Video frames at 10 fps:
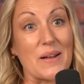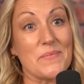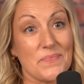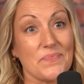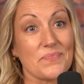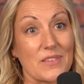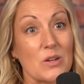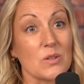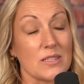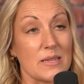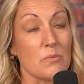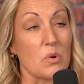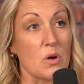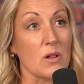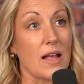Yeah, Oakland
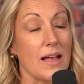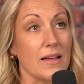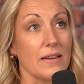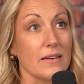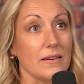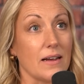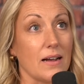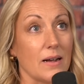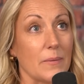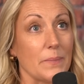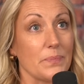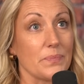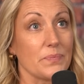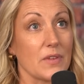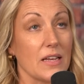Temple, and
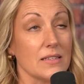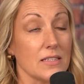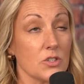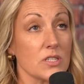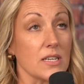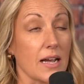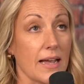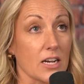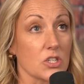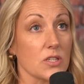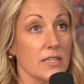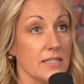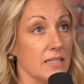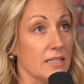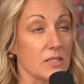um, it's interesting. I actually
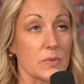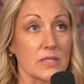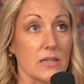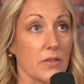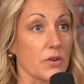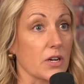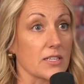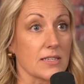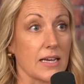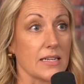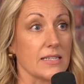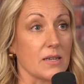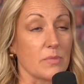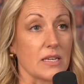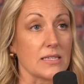did. This was another kind of
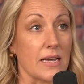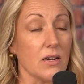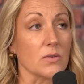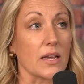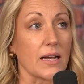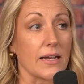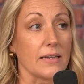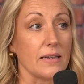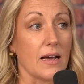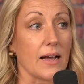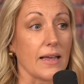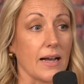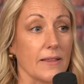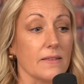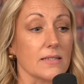tamping it down. Like I I
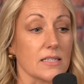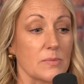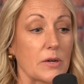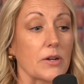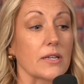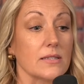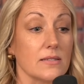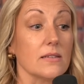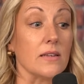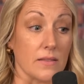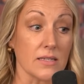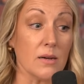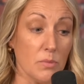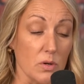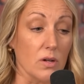had this experience in the
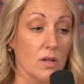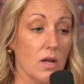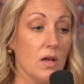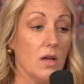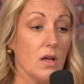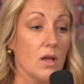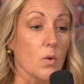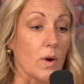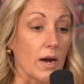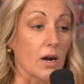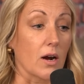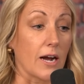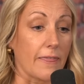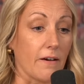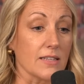temple where
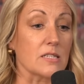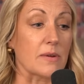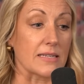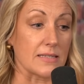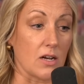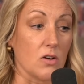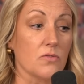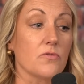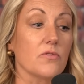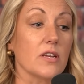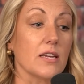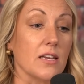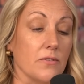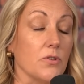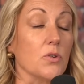I thought to myself,
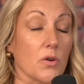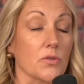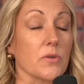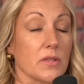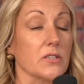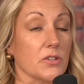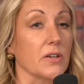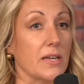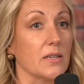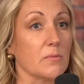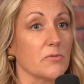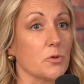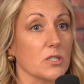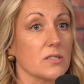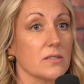if you go through with this, you're going to end up
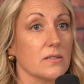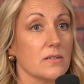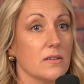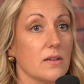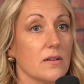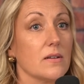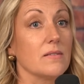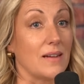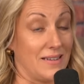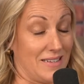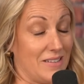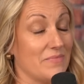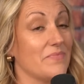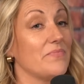divorced. Whoa. I did.